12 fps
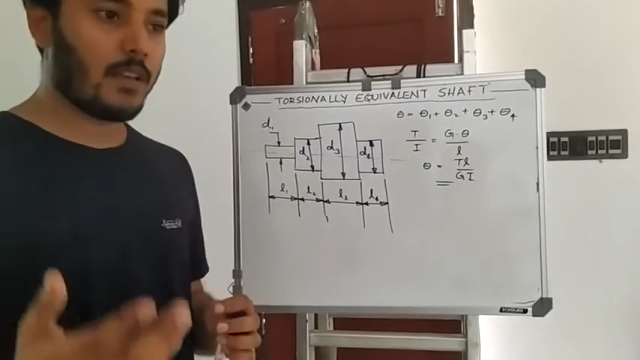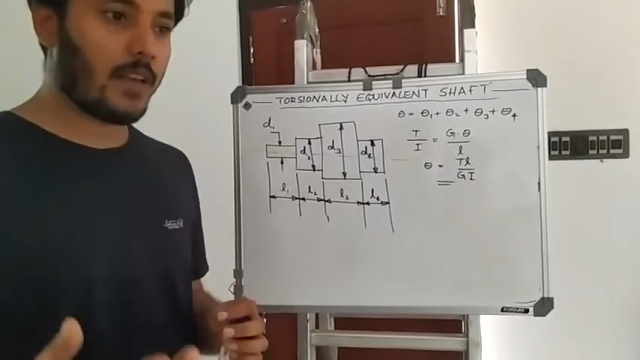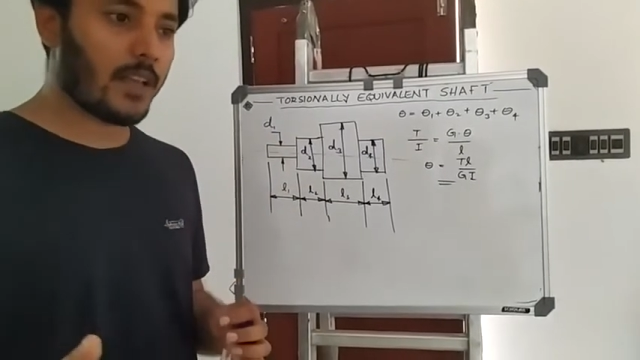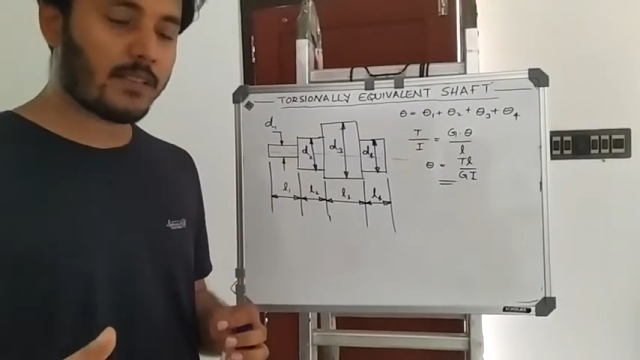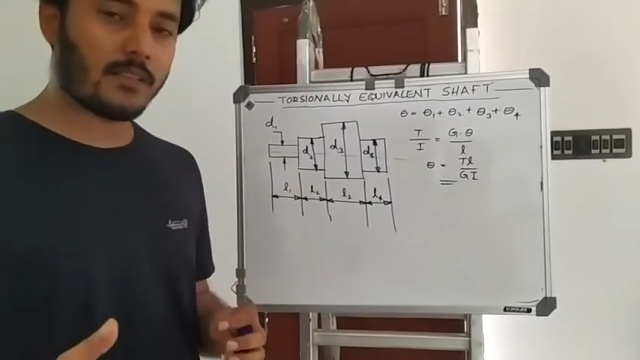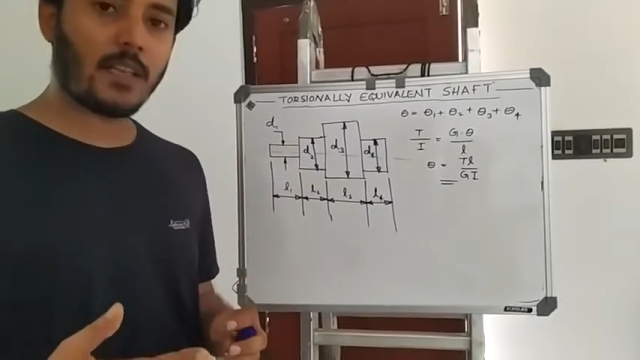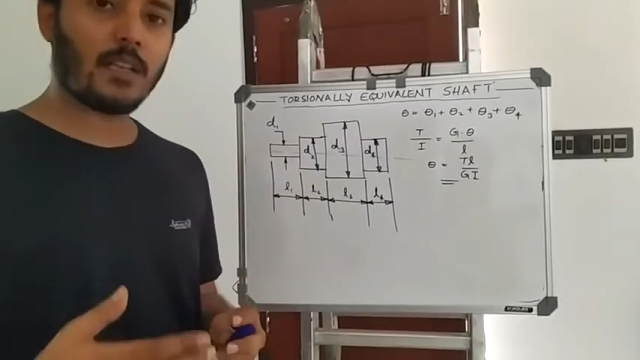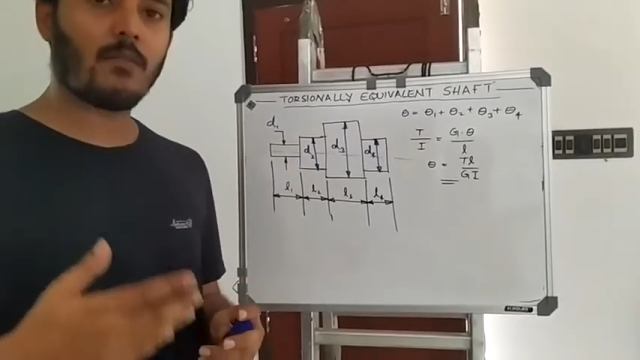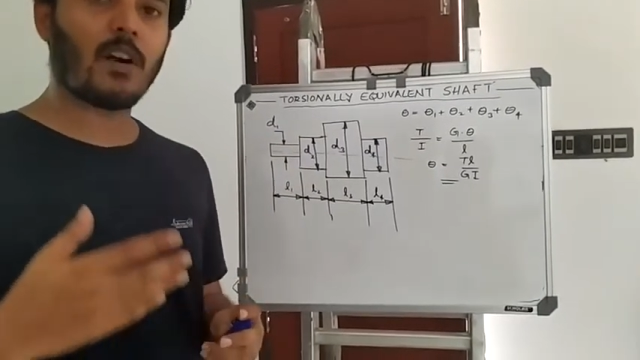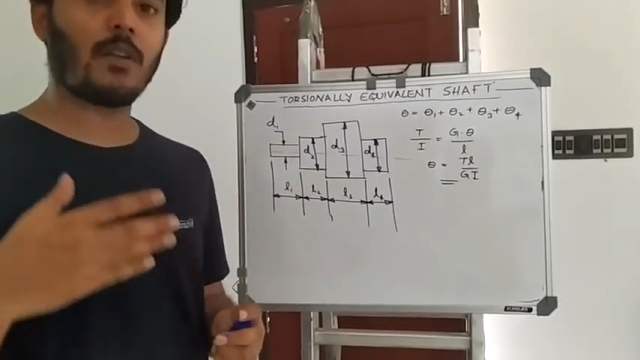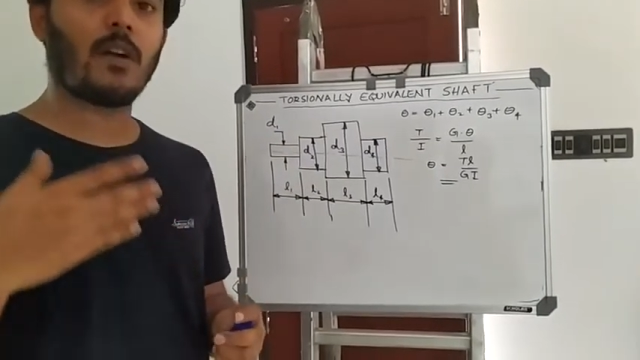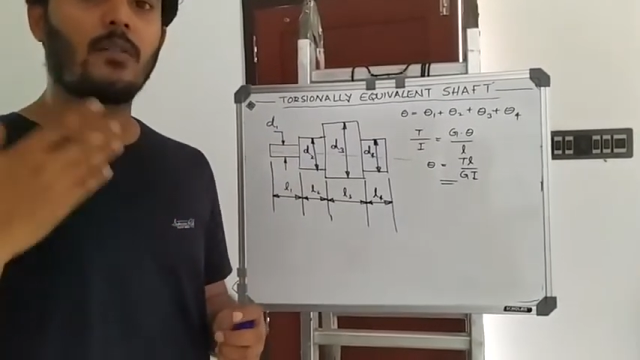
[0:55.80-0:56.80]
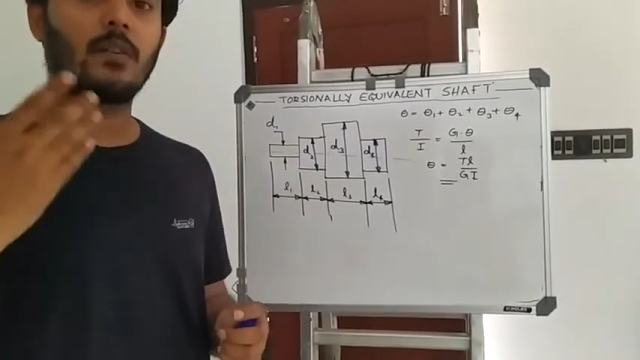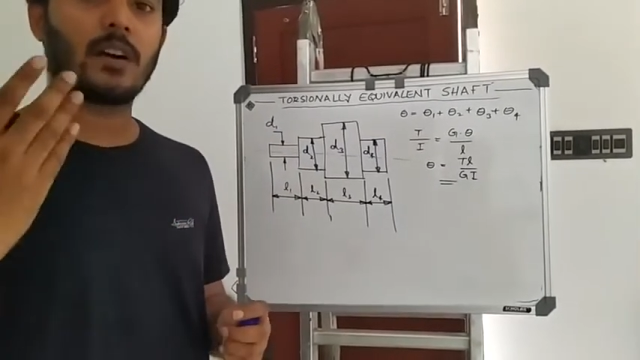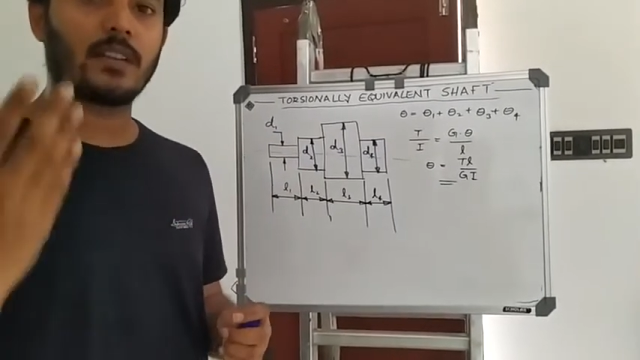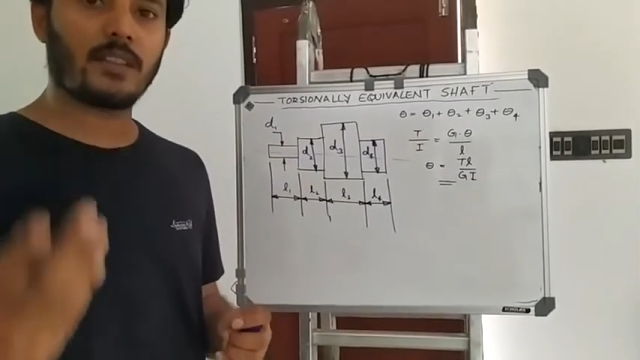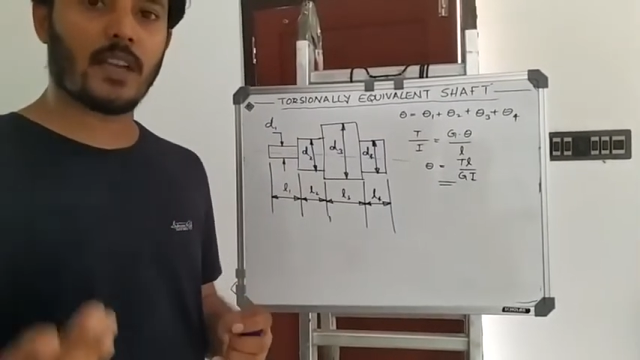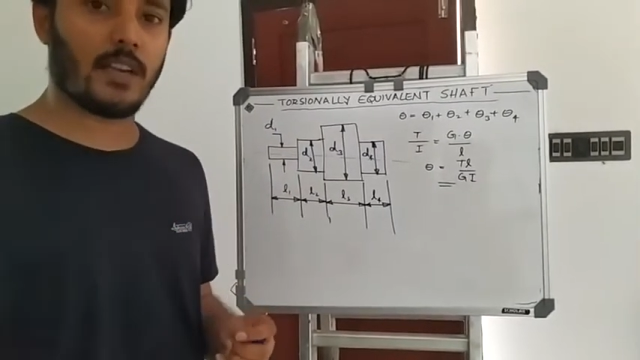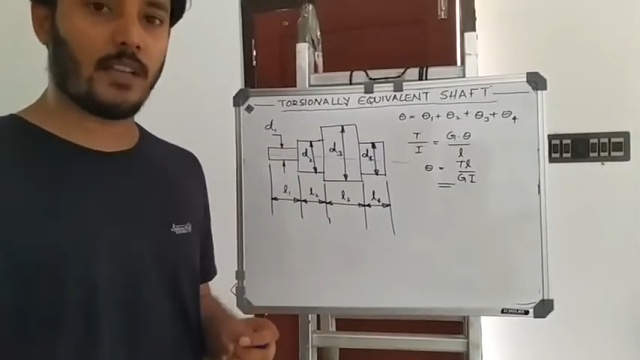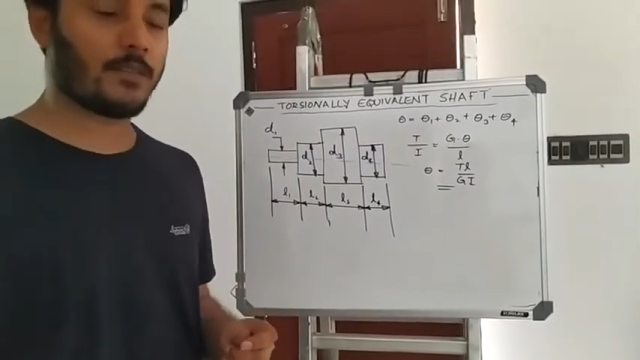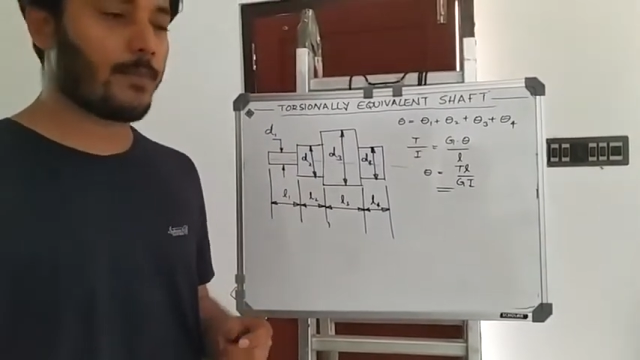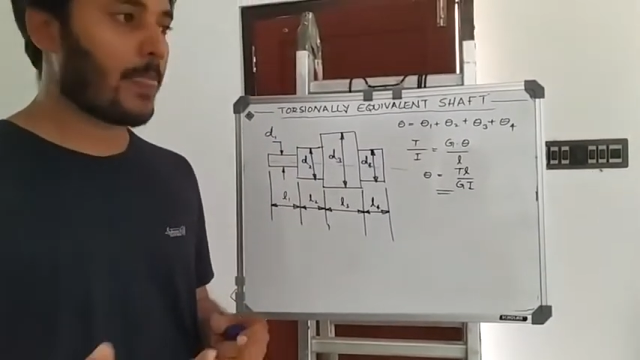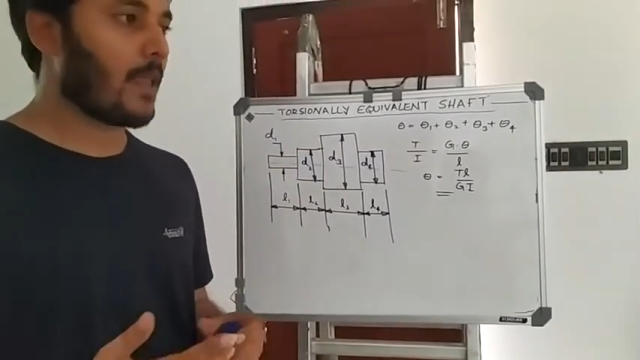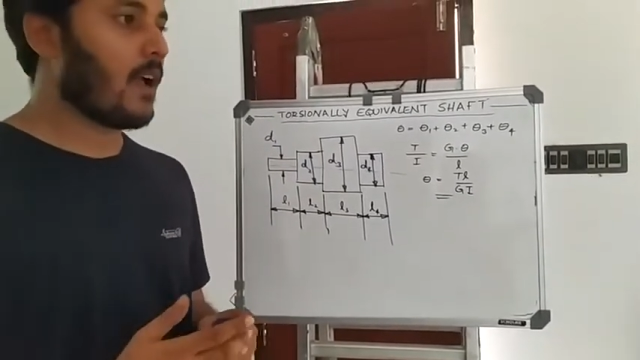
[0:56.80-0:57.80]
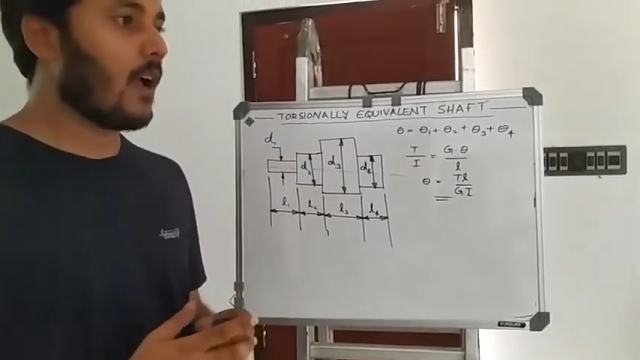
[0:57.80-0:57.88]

Next thing what you have to understand is